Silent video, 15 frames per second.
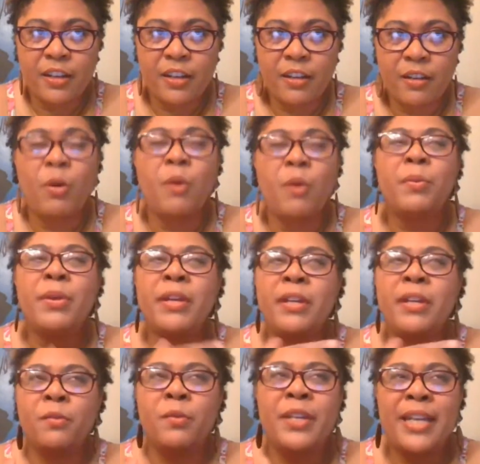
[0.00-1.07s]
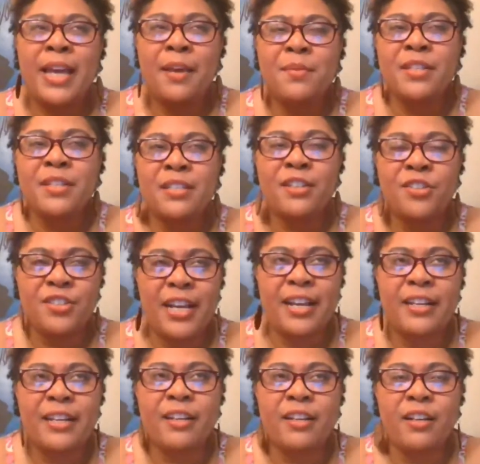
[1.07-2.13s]
well, we came to this
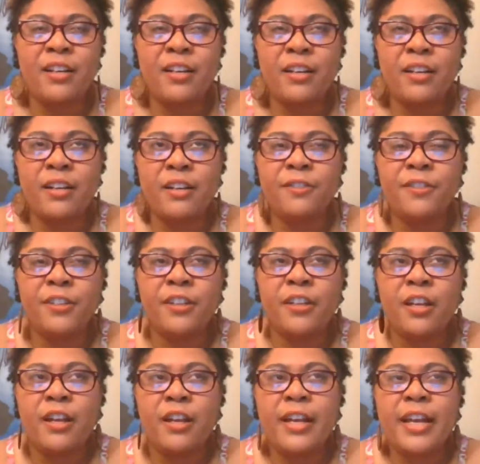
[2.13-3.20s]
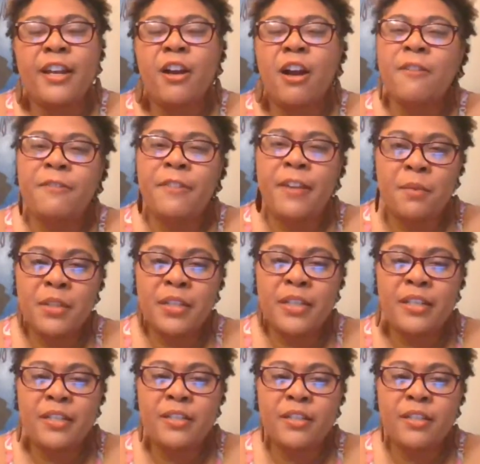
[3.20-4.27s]
understanding of, in our
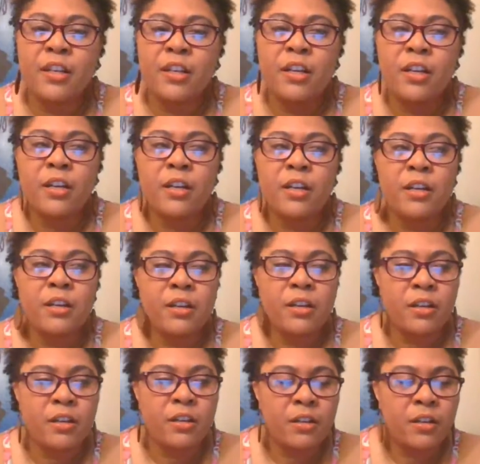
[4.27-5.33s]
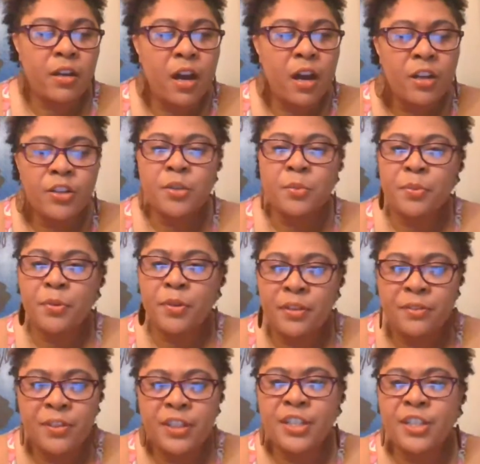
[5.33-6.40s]
families, color
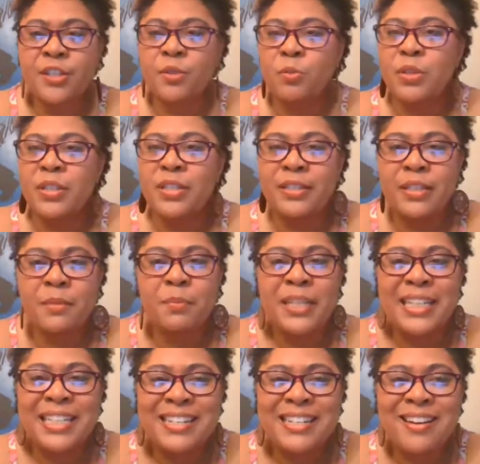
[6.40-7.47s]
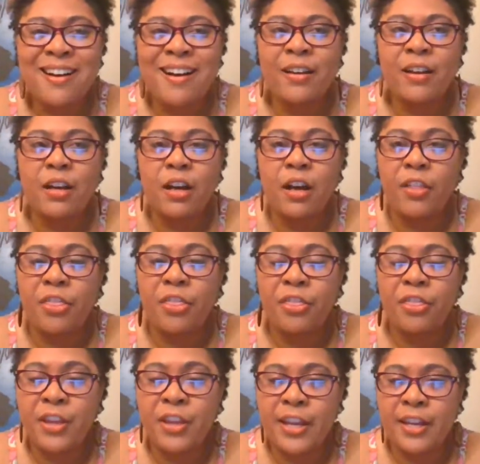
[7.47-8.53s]
privilege was simply not a
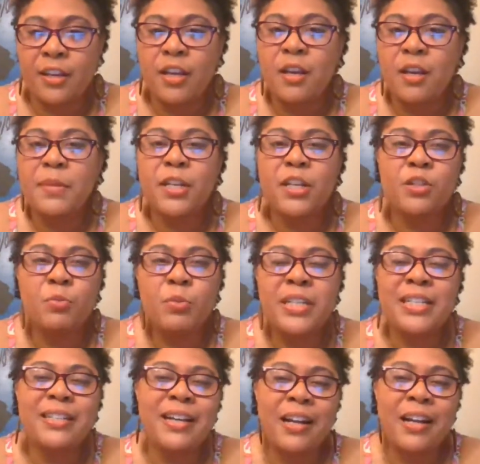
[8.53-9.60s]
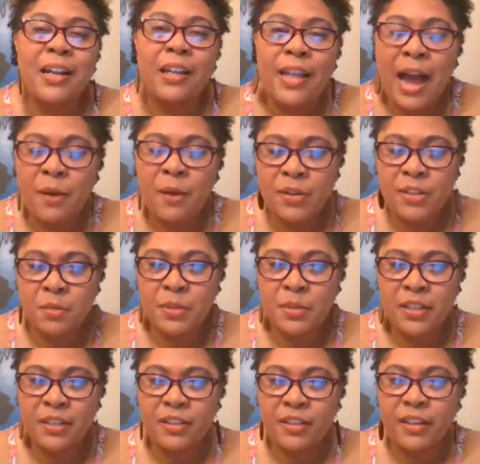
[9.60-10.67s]
thing because we did not allow it to be
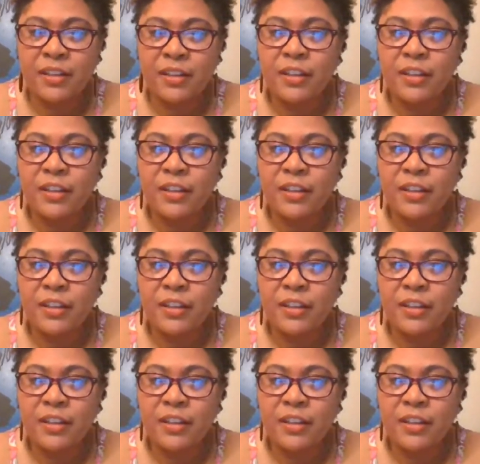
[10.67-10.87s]
a thing.